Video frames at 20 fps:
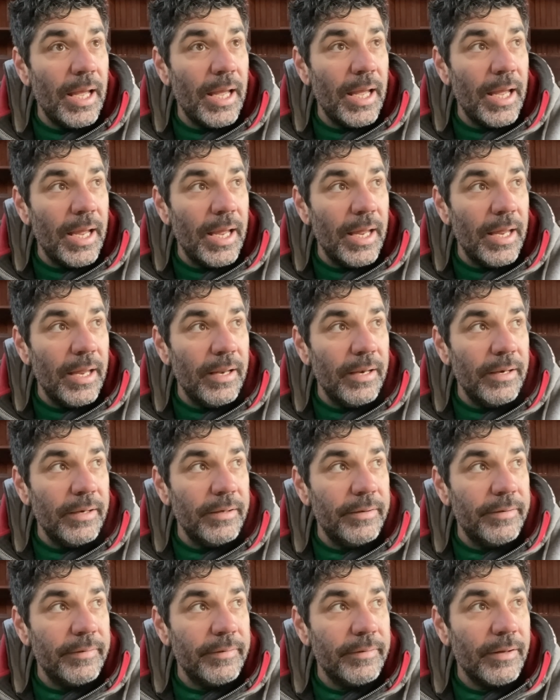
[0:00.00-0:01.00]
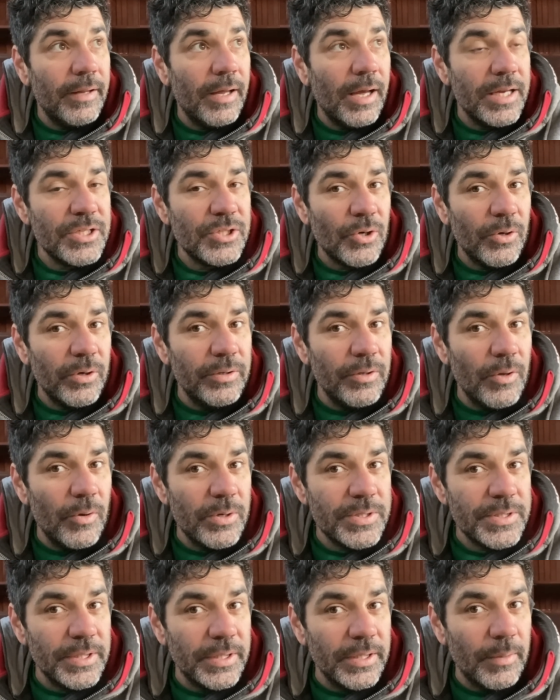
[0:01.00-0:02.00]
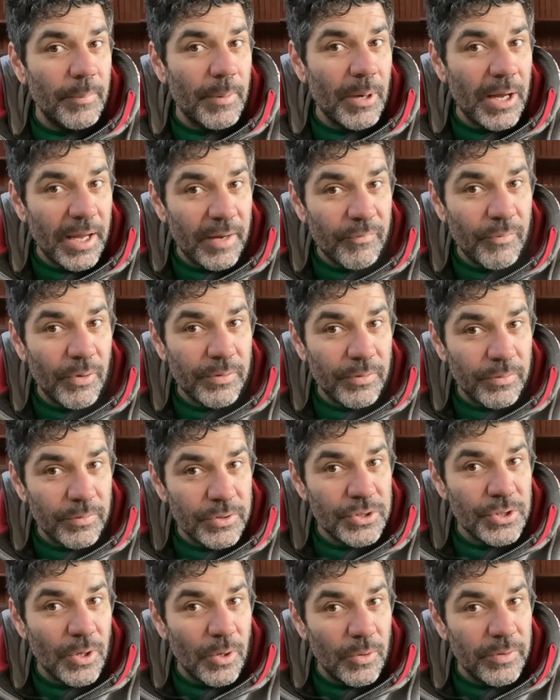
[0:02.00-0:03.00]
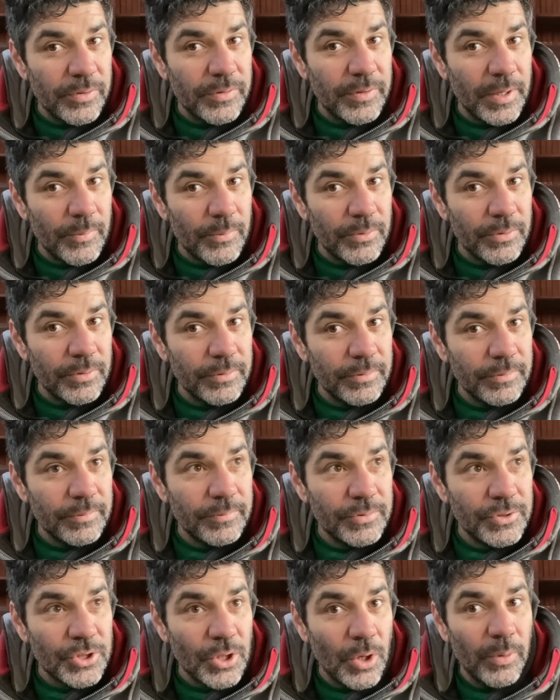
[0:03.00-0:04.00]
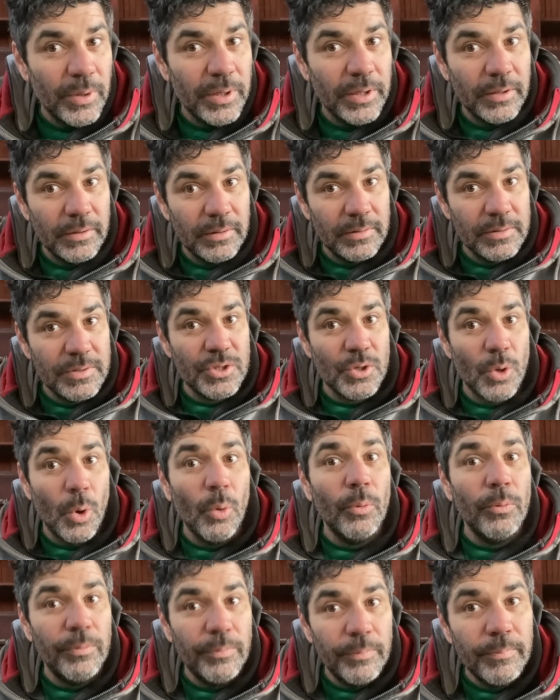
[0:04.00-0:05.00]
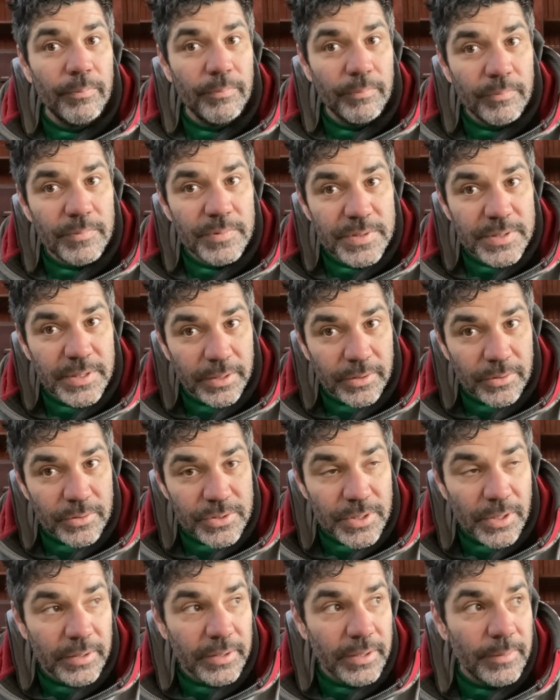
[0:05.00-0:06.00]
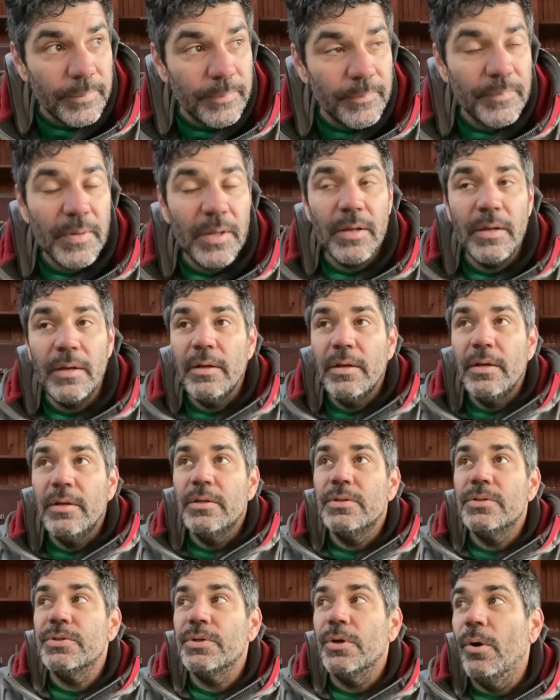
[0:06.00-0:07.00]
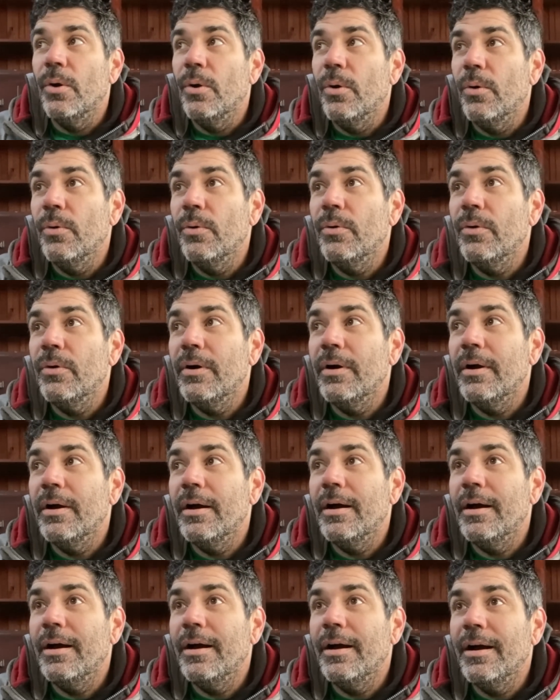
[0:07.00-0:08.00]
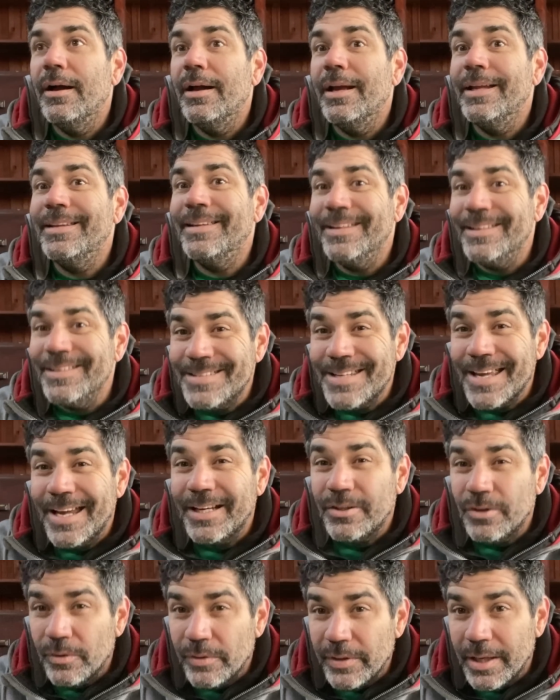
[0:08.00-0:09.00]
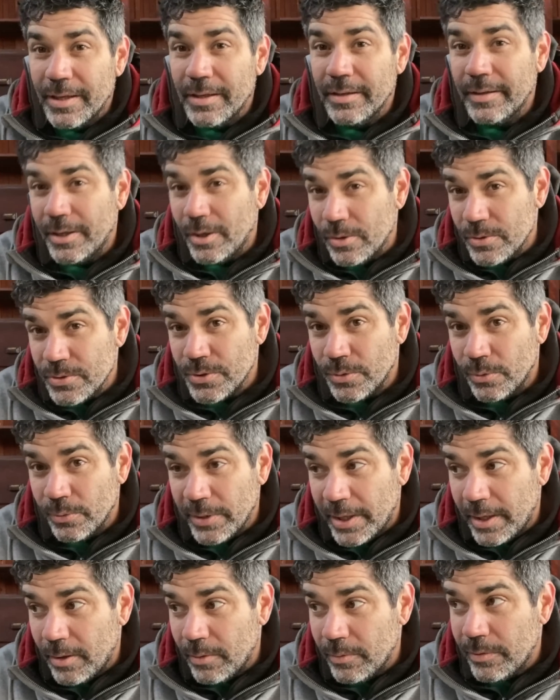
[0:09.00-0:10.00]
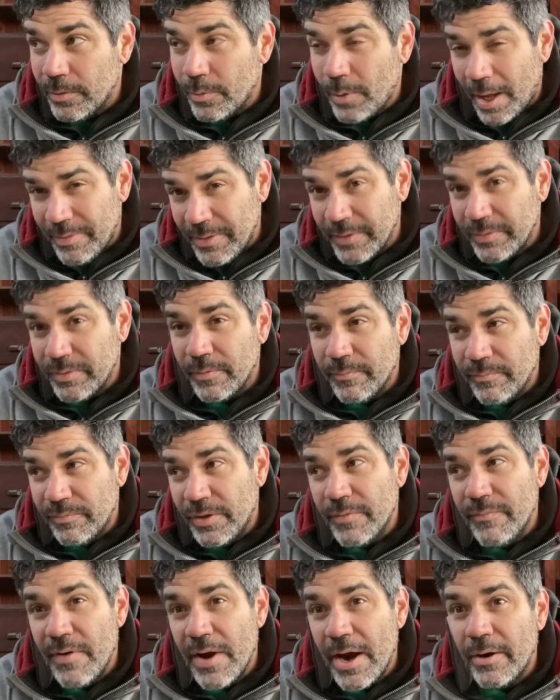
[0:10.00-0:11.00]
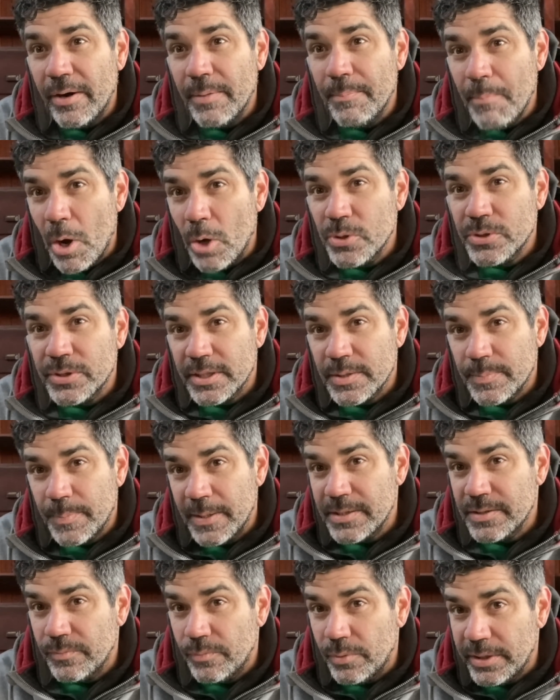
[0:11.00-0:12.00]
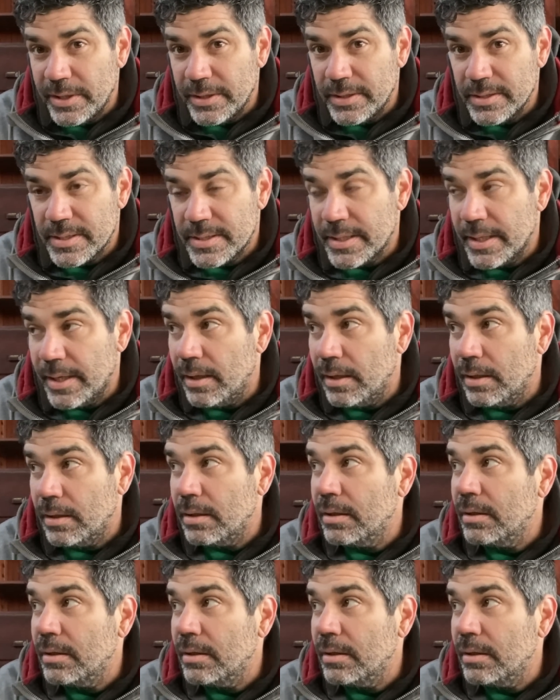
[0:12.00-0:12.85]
And I started noticing about halfway through the show that they were showing sold stickers on them. So uh, it didn't take till the end and they all sold out. Though I think the, the very most expensive one didn't sell.